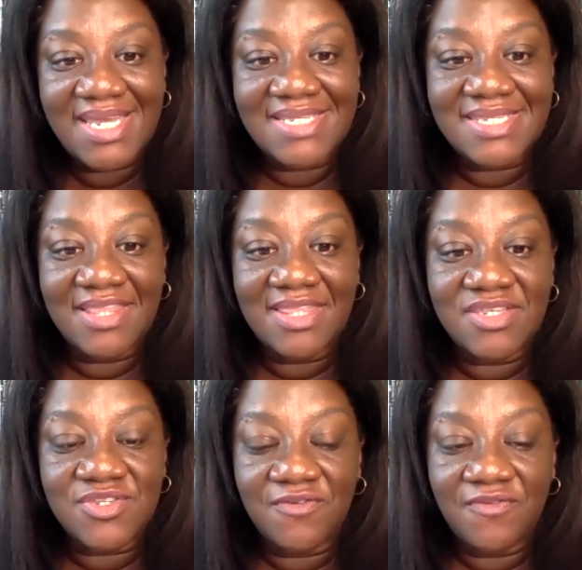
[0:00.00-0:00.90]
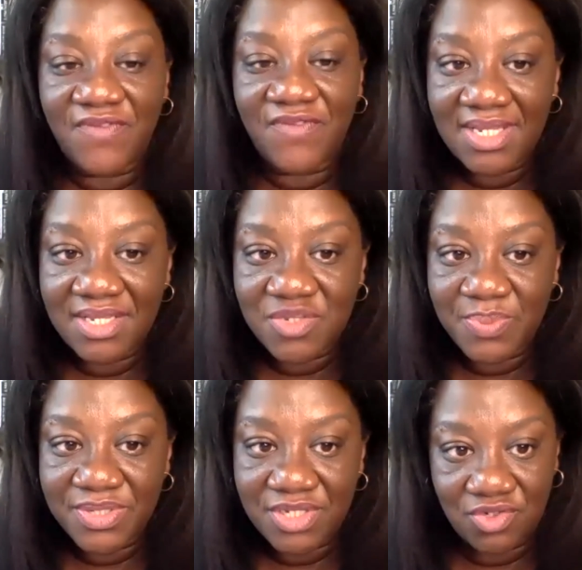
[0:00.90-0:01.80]
is that the surveillance
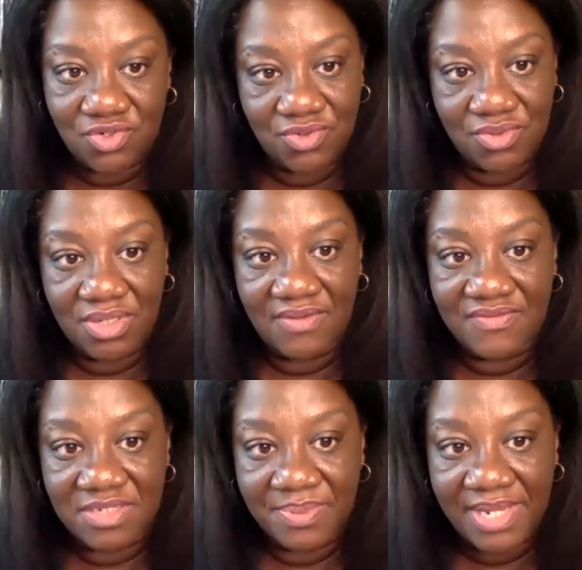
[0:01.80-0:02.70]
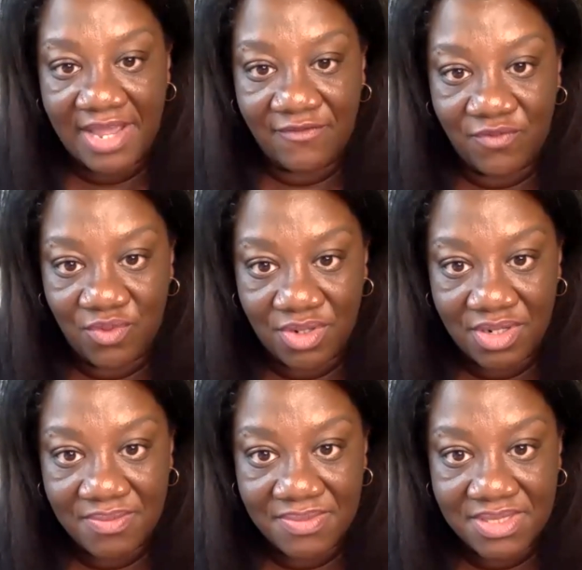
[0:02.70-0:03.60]
potential of these
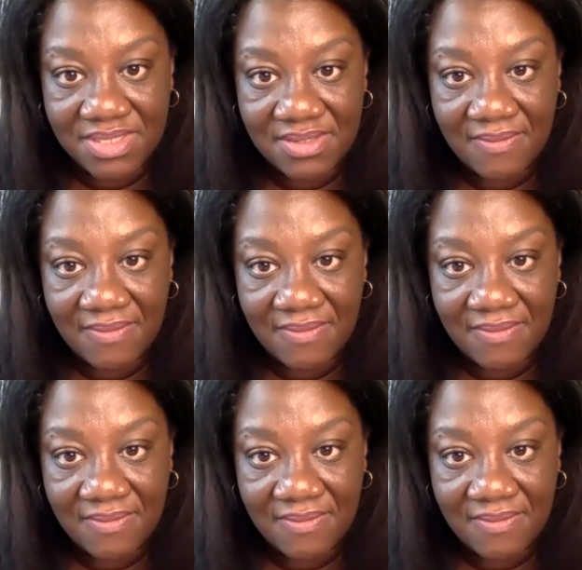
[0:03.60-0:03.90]
platforms